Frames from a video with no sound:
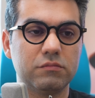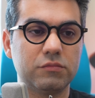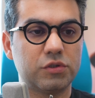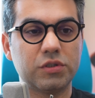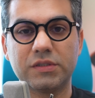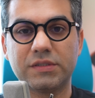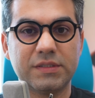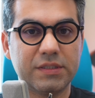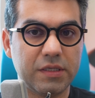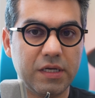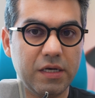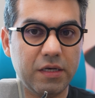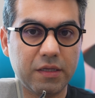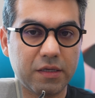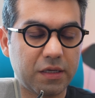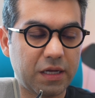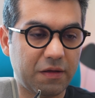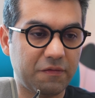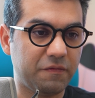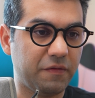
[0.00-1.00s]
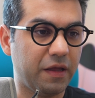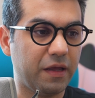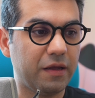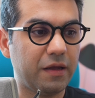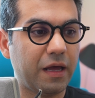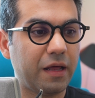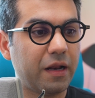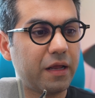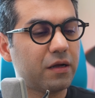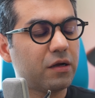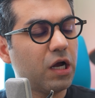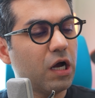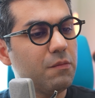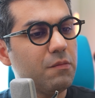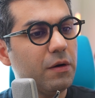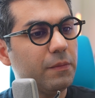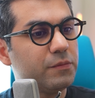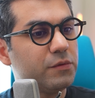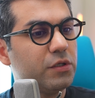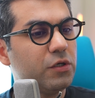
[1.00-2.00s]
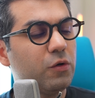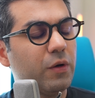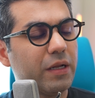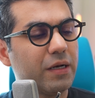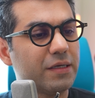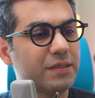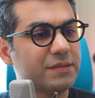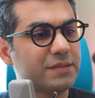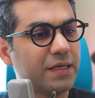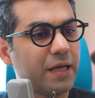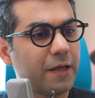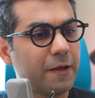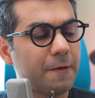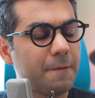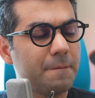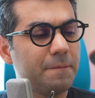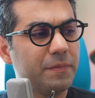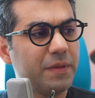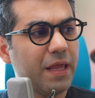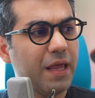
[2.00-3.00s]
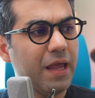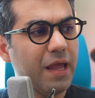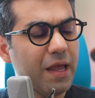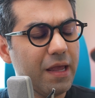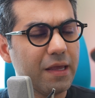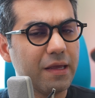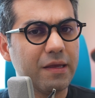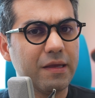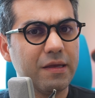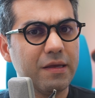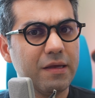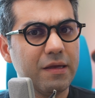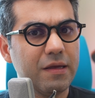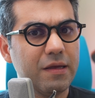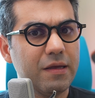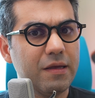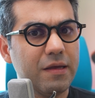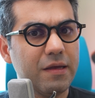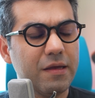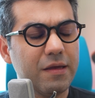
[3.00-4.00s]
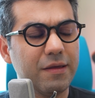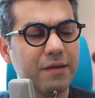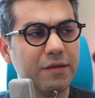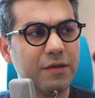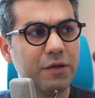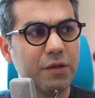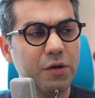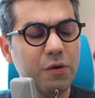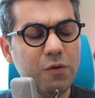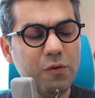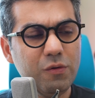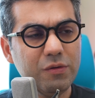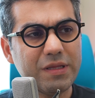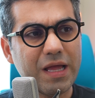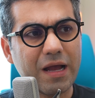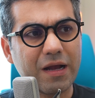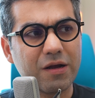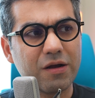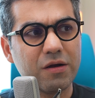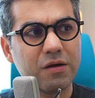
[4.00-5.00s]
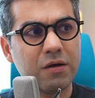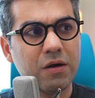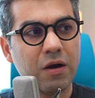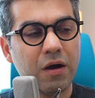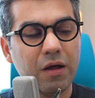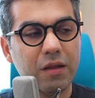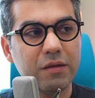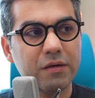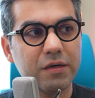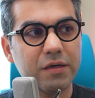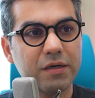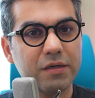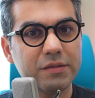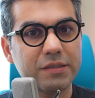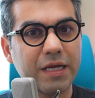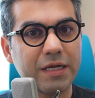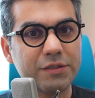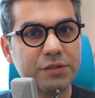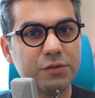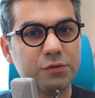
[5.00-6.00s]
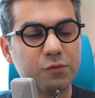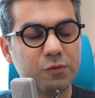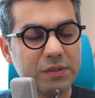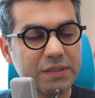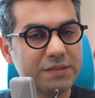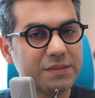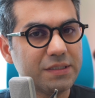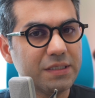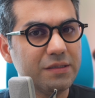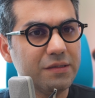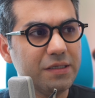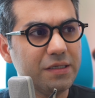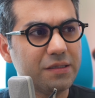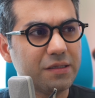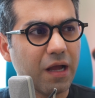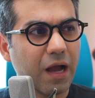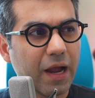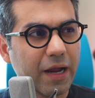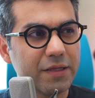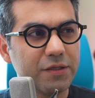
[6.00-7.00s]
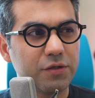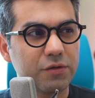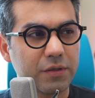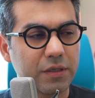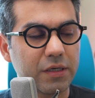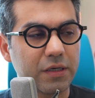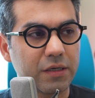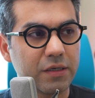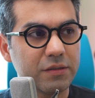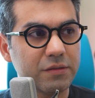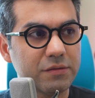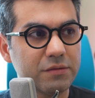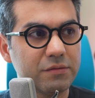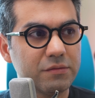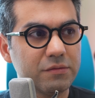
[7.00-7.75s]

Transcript: just sitting in the cafe and i come up to you and i say hey you know that color that you recently dyed your hair